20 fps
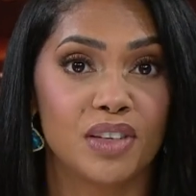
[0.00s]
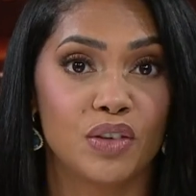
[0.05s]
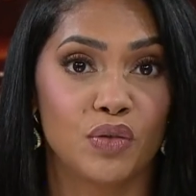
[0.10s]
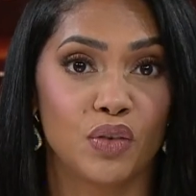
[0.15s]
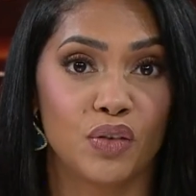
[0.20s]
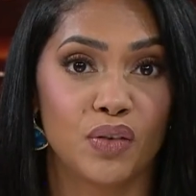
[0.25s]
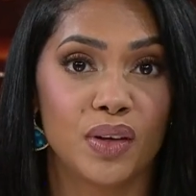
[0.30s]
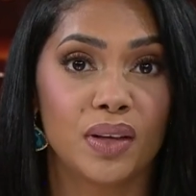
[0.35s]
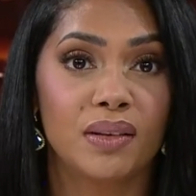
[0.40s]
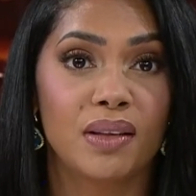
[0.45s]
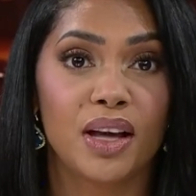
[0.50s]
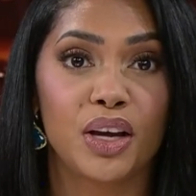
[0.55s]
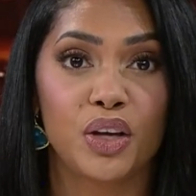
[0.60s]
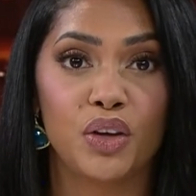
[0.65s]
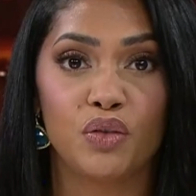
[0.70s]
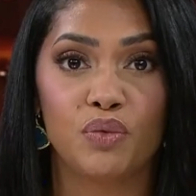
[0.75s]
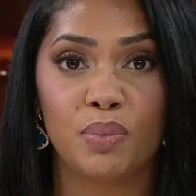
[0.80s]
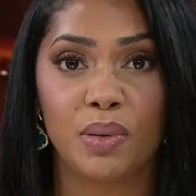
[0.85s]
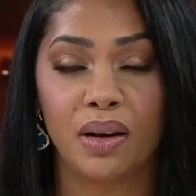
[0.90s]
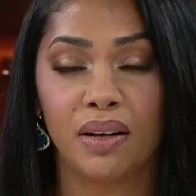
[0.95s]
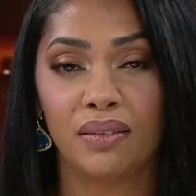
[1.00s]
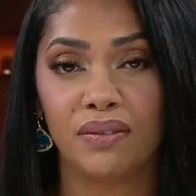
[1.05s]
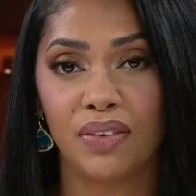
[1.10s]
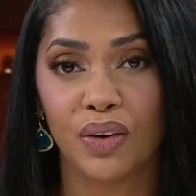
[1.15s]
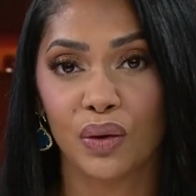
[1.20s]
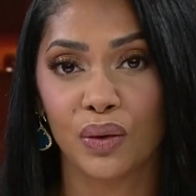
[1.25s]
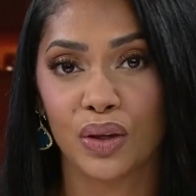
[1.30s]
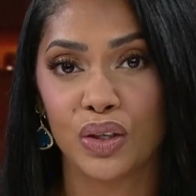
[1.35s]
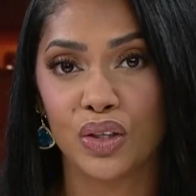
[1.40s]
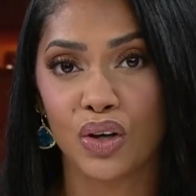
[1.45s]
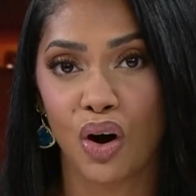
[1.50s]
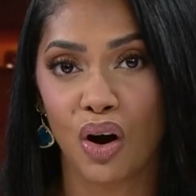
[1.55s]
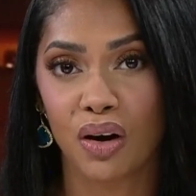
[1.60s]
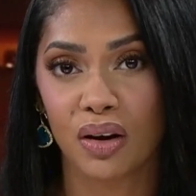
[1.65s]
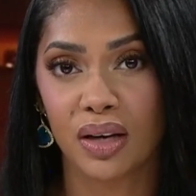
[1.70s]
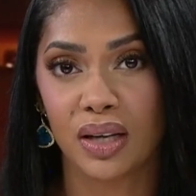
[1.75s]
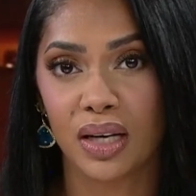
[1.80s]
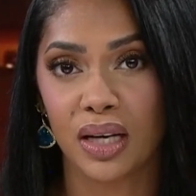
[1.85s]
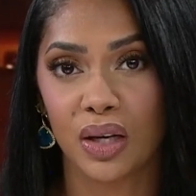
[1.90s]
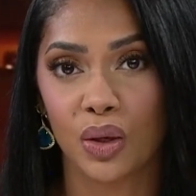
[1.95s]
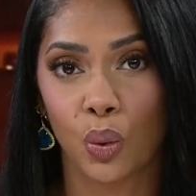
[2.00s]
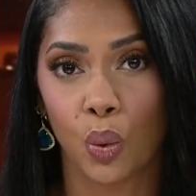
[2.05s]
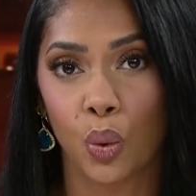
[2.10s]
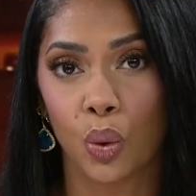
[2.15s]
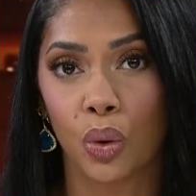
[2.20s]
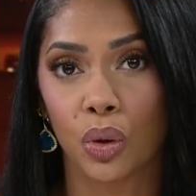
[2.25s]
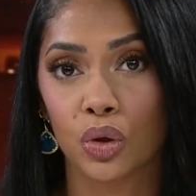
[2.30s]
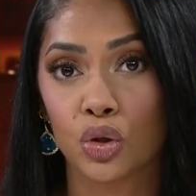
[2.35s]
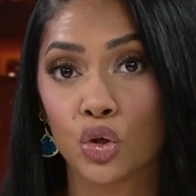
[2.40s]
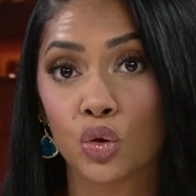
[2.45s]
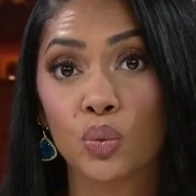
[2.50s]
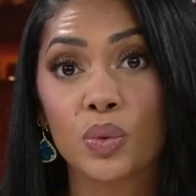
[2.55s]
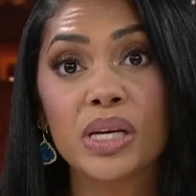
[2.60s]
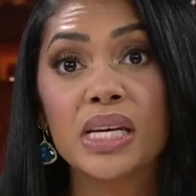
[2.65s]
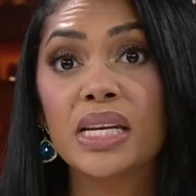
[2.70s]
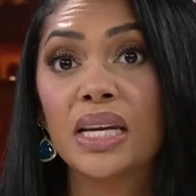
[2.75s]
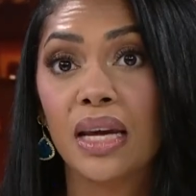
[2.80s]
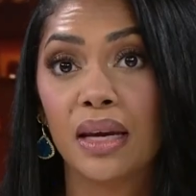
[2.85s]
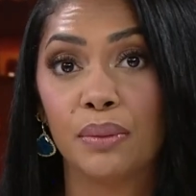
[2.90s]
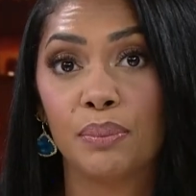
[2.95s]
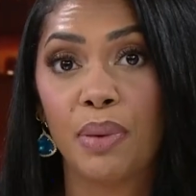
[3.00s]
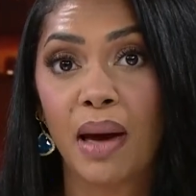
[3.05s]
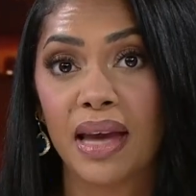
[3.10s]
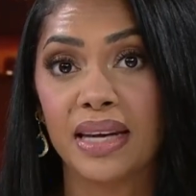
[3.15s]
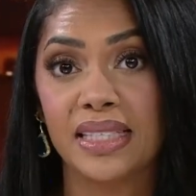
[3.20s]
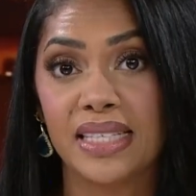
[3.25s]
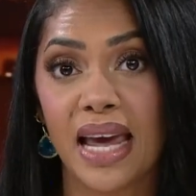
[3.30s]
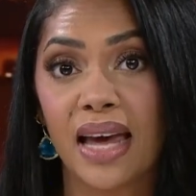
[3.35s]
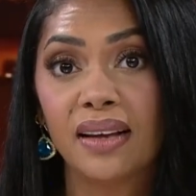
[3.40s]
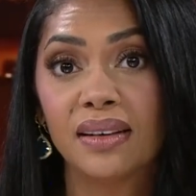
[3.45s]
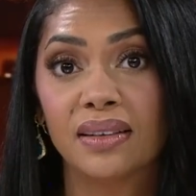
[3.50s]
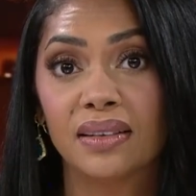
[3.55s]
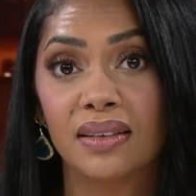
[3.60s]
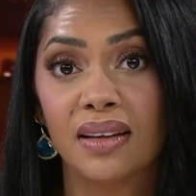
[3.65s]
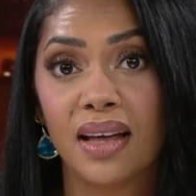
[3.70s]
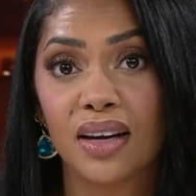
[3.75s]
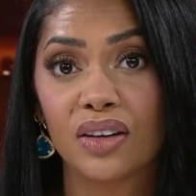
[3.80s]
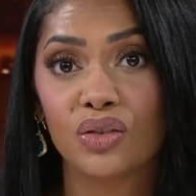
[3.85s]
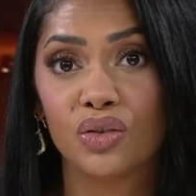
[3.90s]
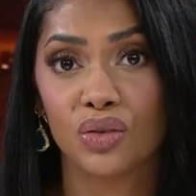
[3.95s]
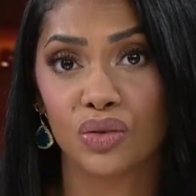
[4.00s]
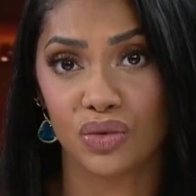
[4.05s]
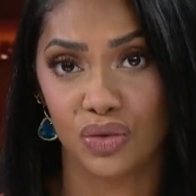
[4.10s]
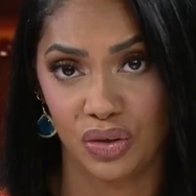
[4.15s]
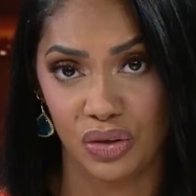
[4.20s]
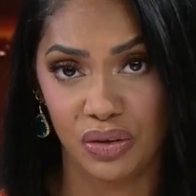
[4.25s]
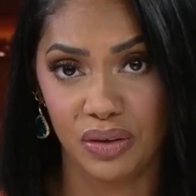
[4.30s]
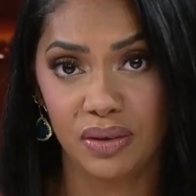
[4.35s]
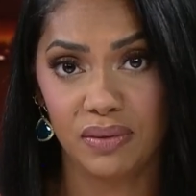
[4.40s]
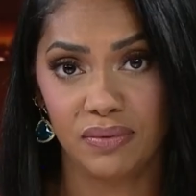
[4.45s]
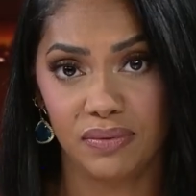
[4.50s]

If you feel like you've been unfairly targeted or treated by debt collectors, you can